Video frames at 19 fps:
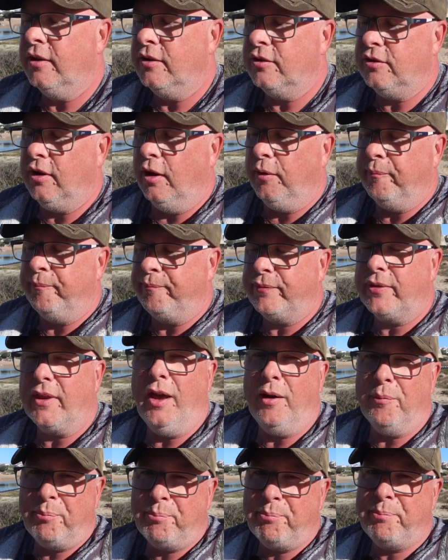So
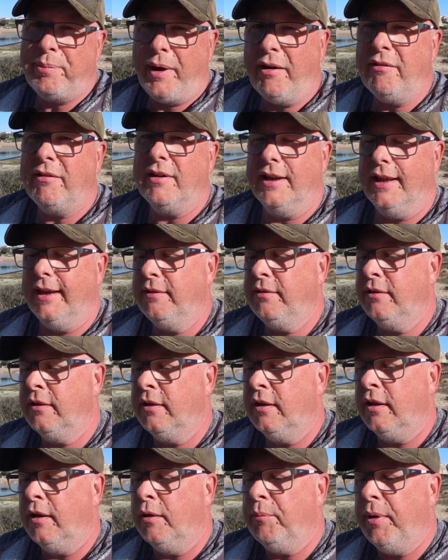a parallel
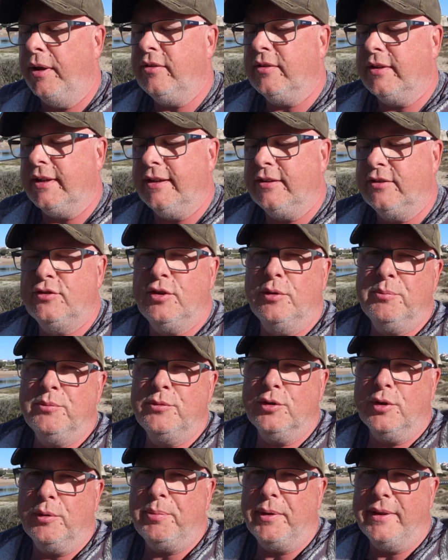basically
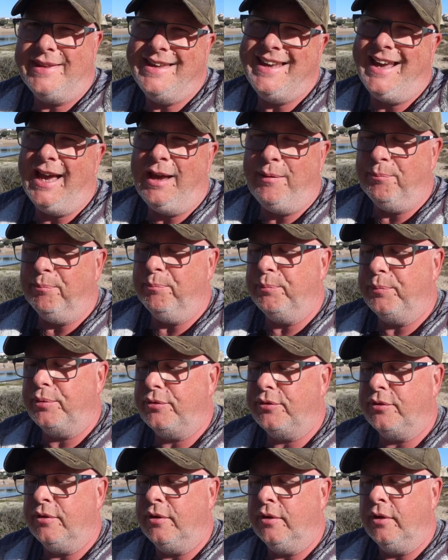sums up the
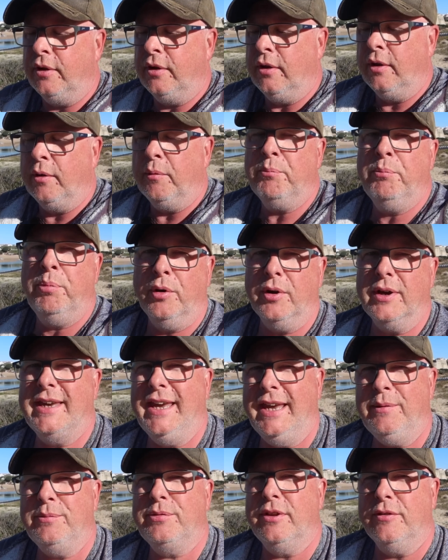amps but
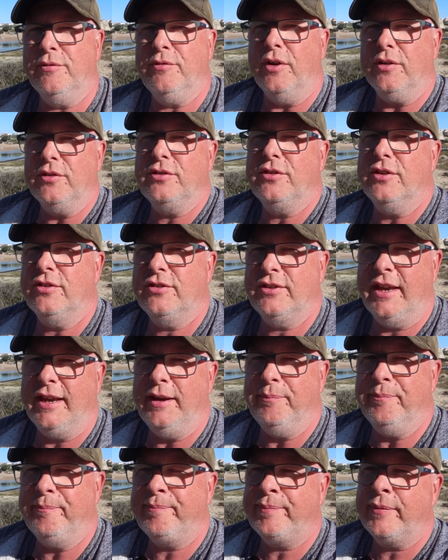keeps the volts the
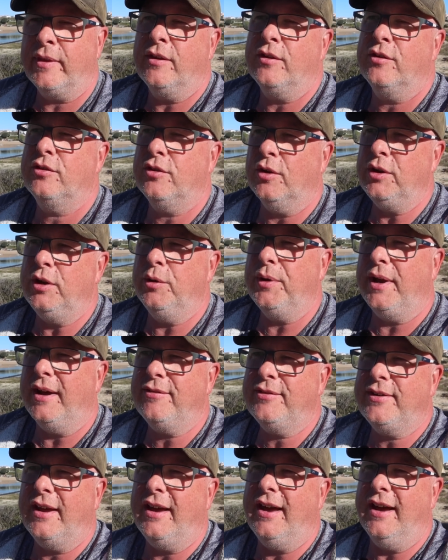same. So you would
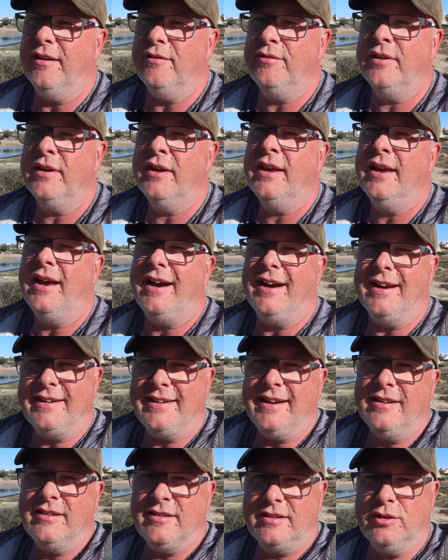have to have
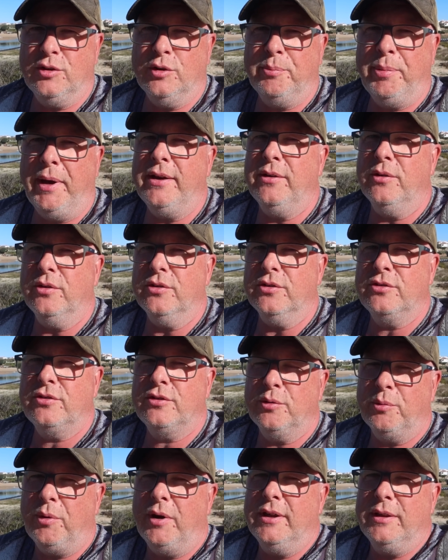identical panels
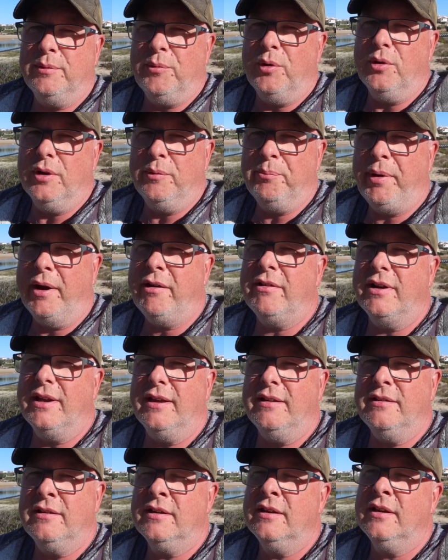to wire them all in
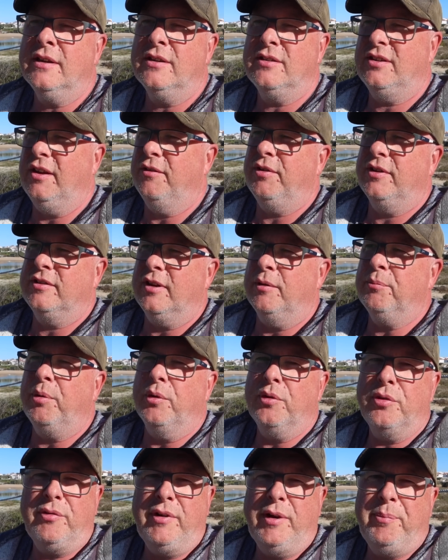parallel. Say for
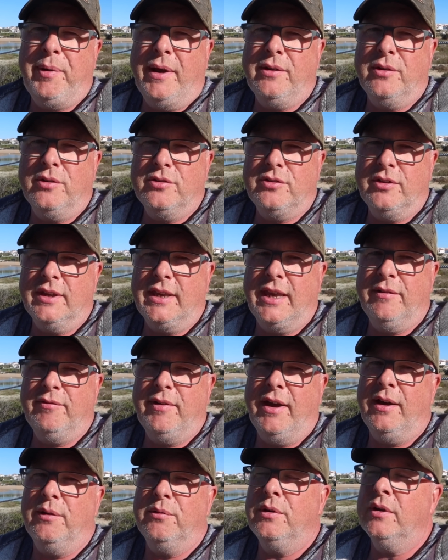example, three panels that give
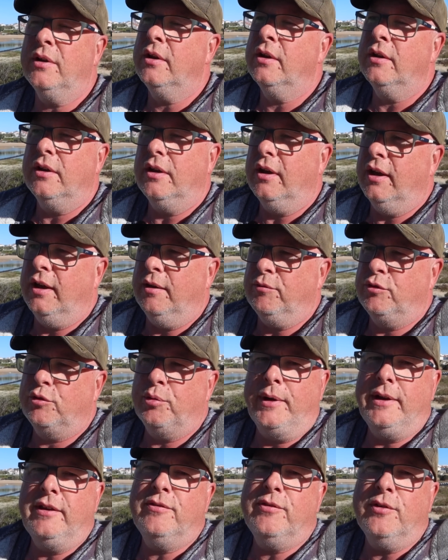out
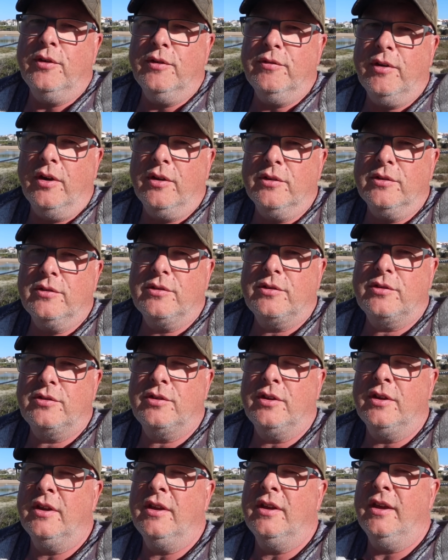24 volts.